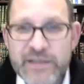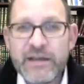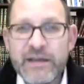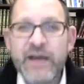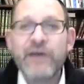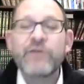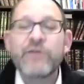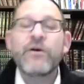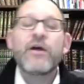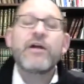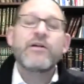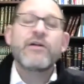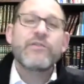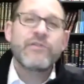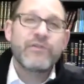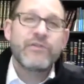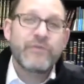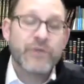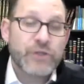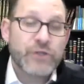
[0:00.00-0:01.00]
Now,
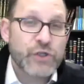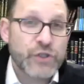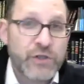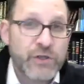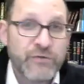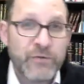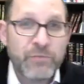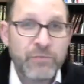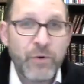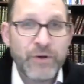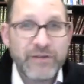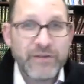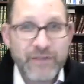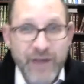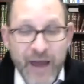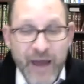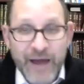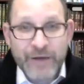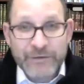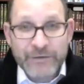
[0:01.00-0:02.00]
the Rosh Yeshiva pointed
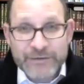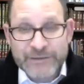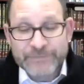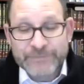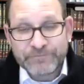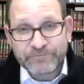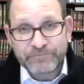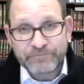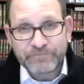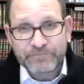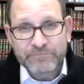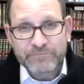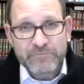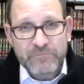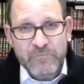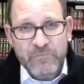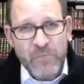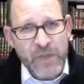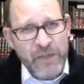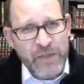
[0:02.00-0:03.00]
out
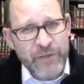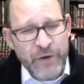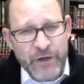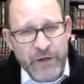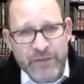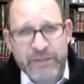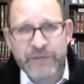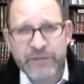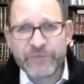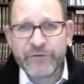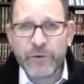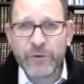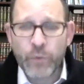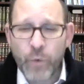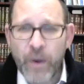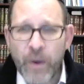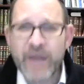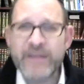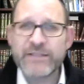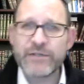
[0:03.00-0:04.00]
there are different
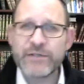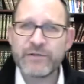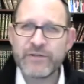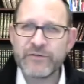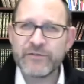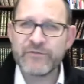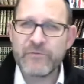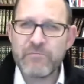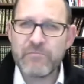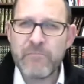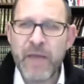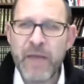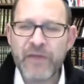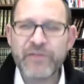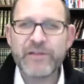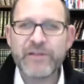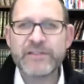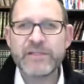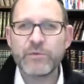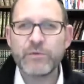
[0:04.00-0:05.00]
ways, there are different
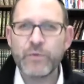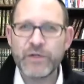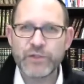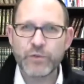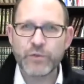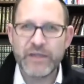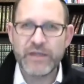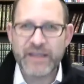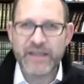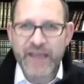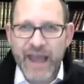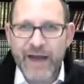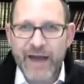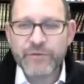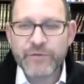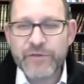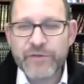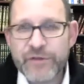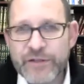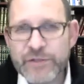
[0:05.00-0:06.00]
methods in which we
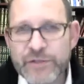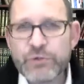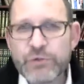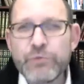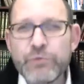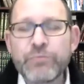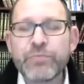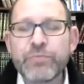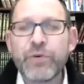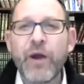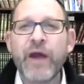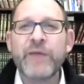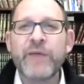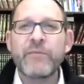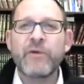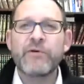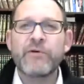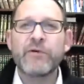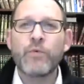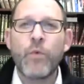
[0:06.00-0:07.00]
count things. Two
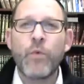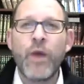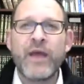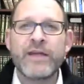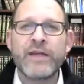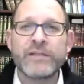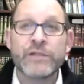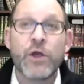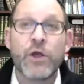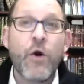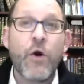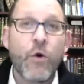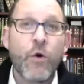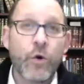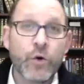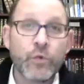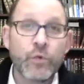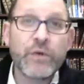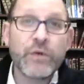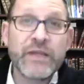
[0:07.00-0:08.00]
primary ways
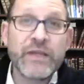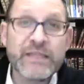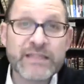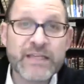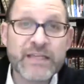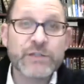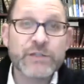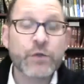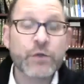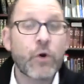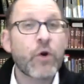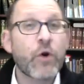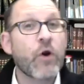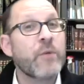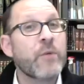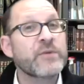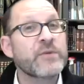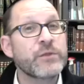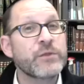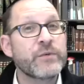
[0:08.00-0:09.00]
or reasons, or
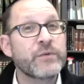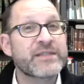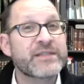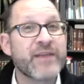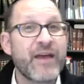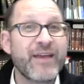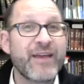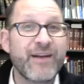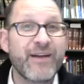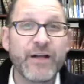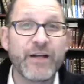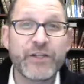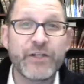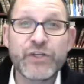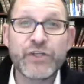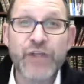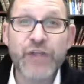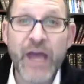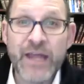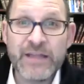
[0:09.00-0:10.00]
almost you would say
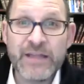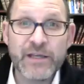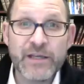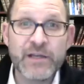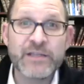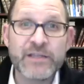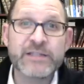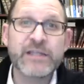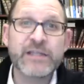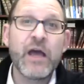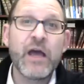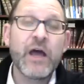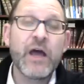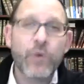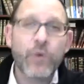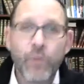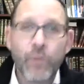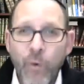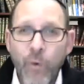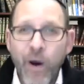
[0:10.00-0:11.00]
agendas,
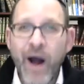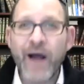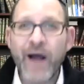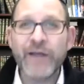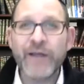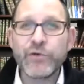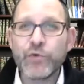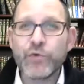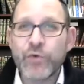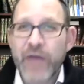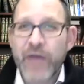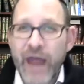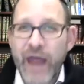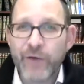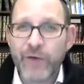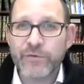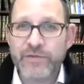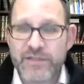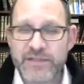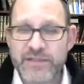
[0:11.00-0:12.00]
why you
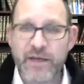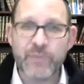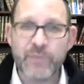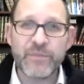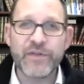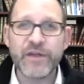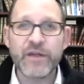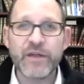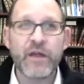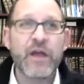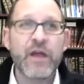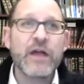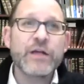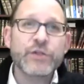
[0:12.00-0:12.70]
count something.